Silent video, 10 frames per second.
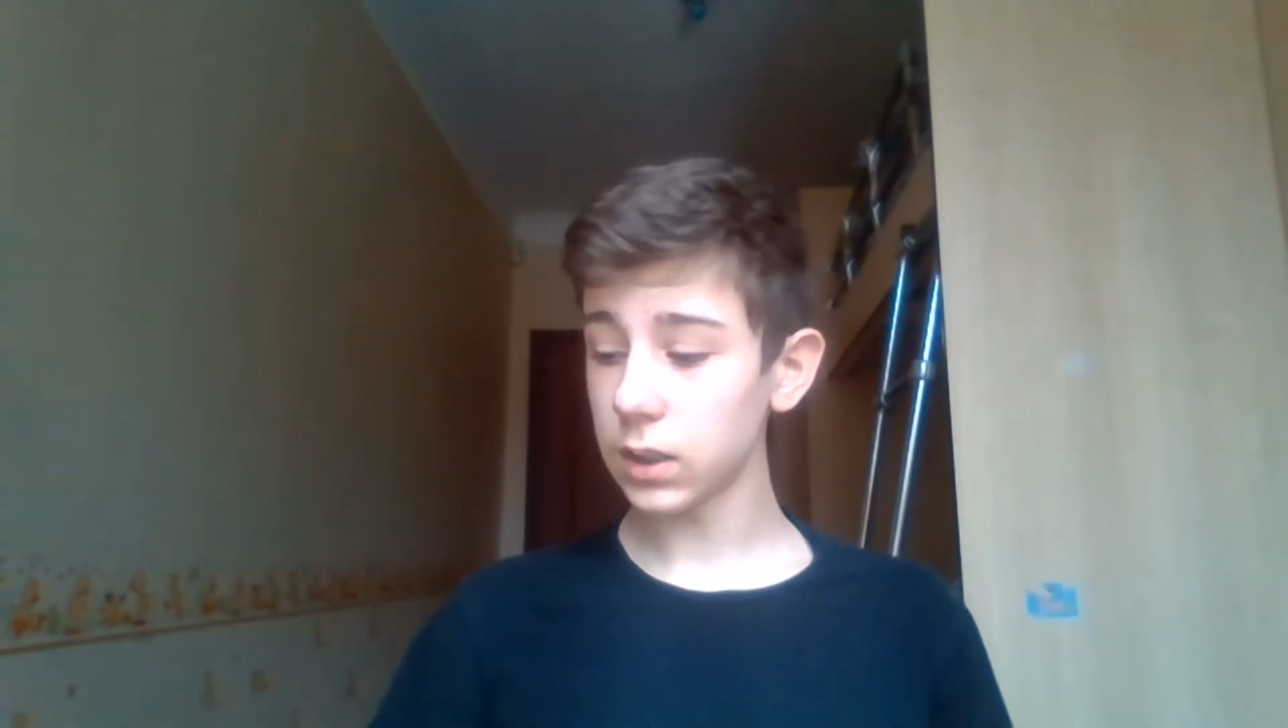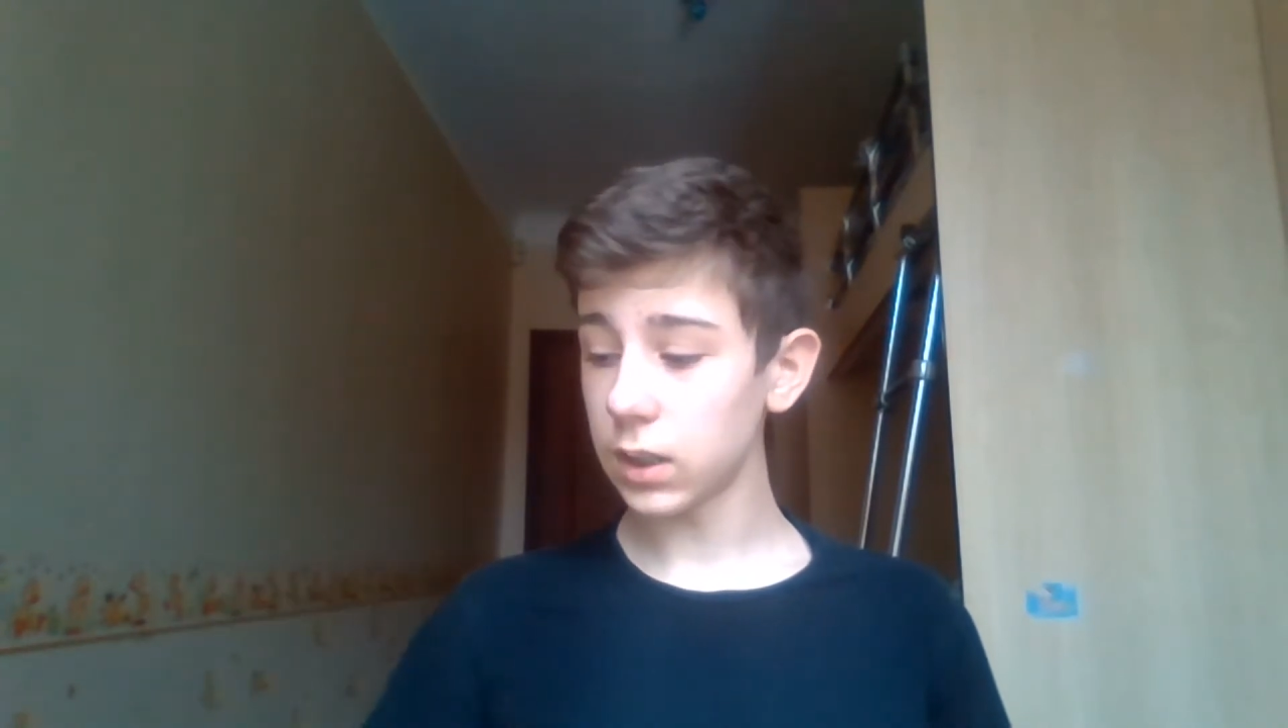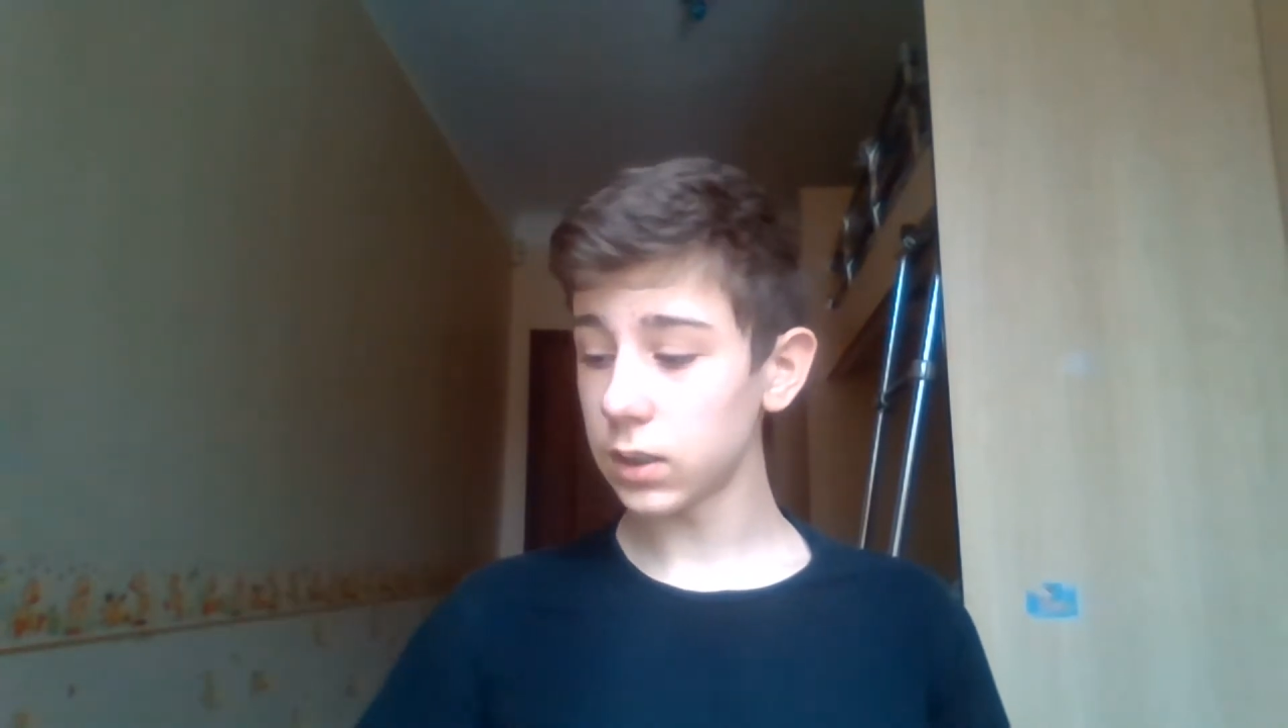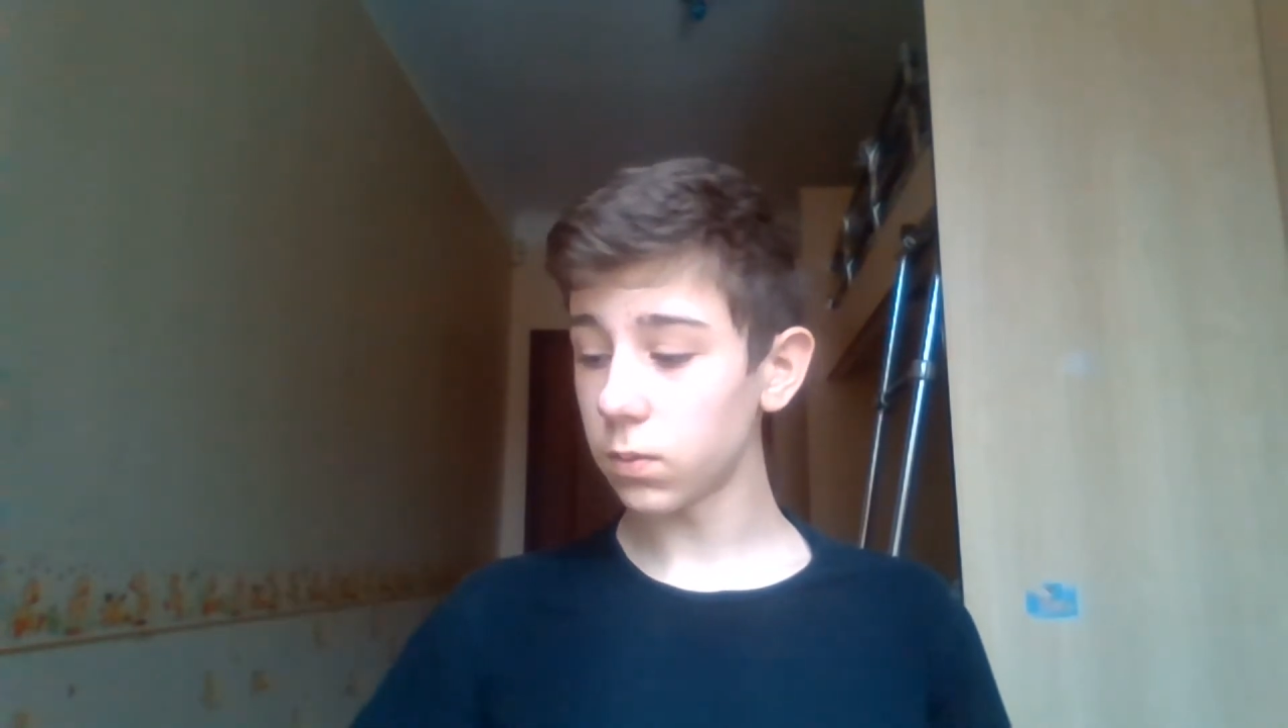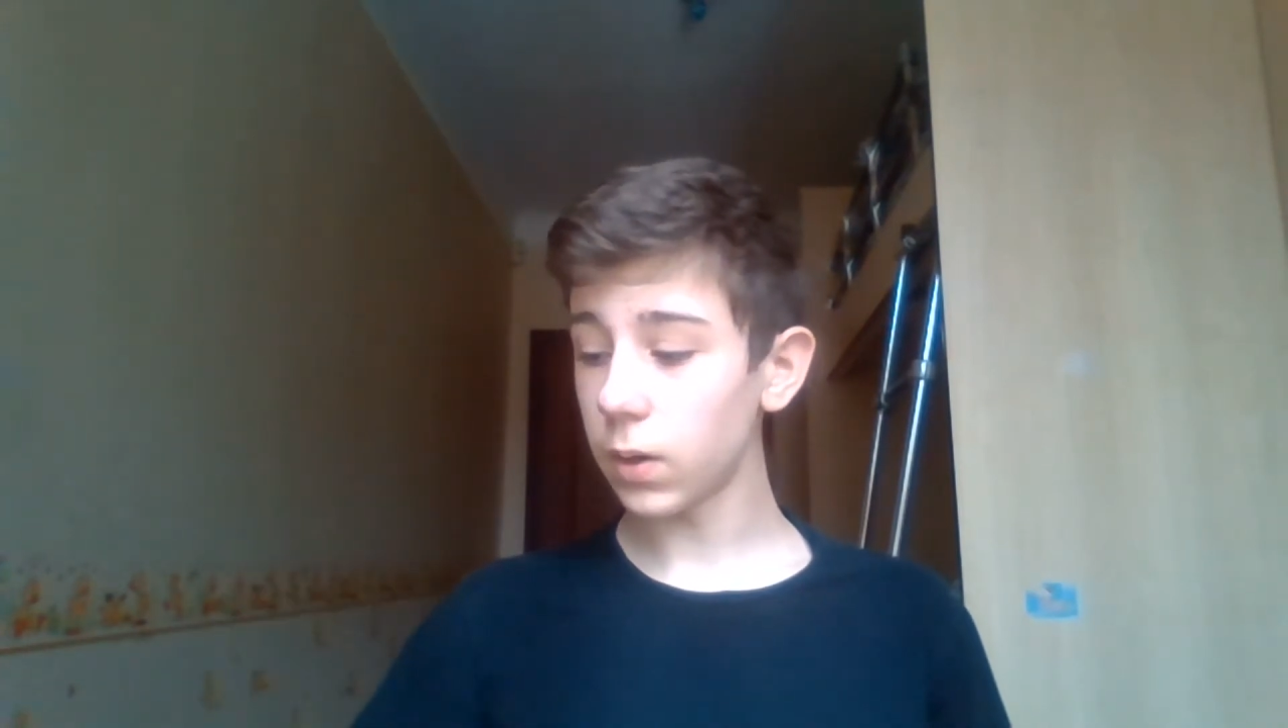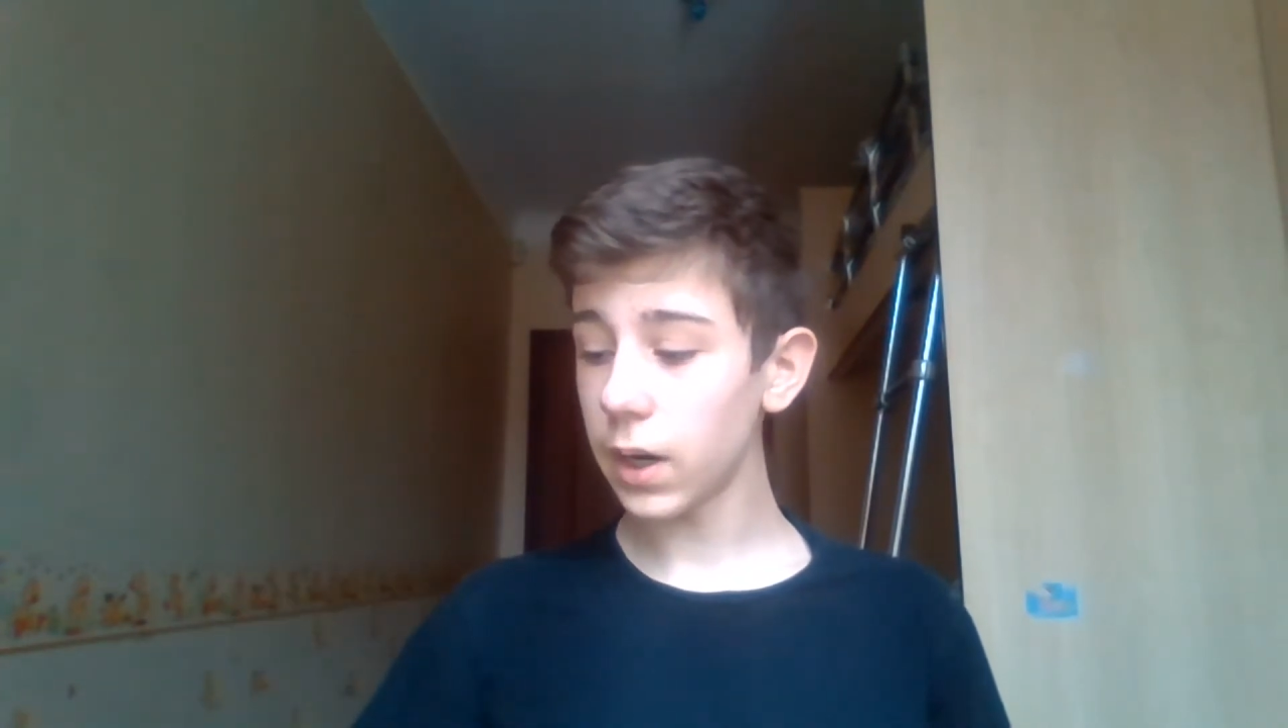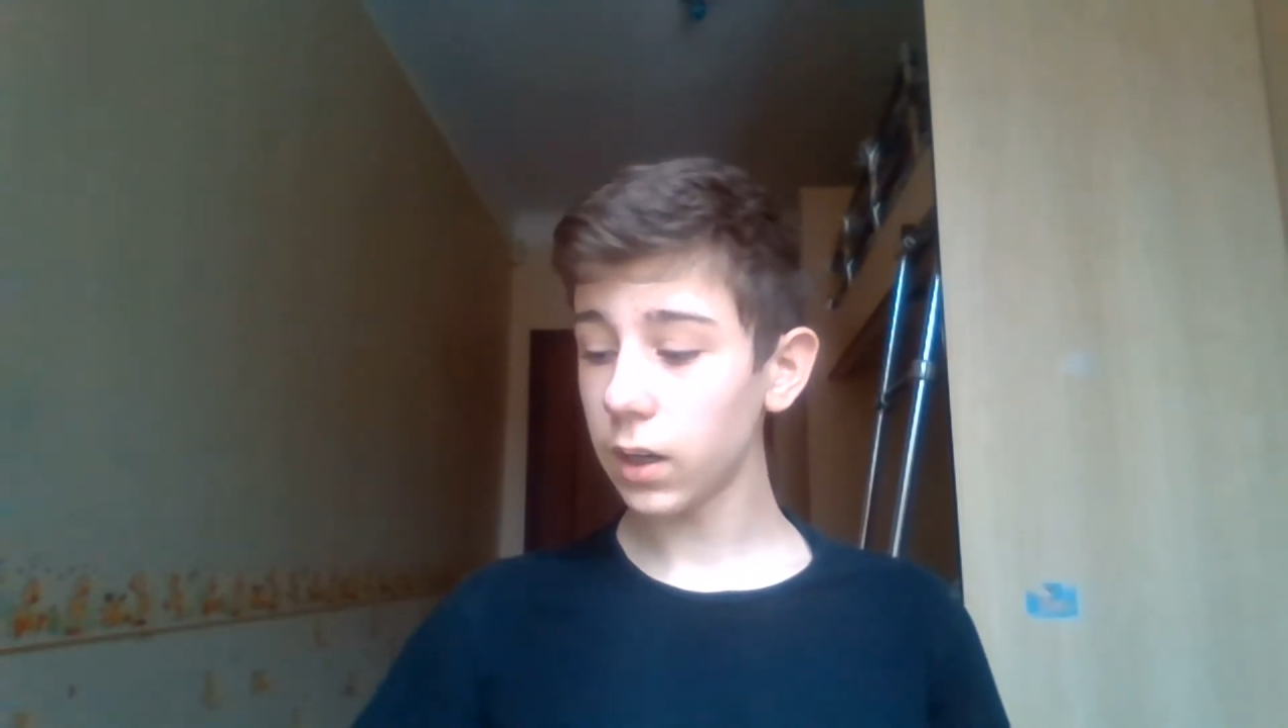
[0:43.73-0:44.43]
and wire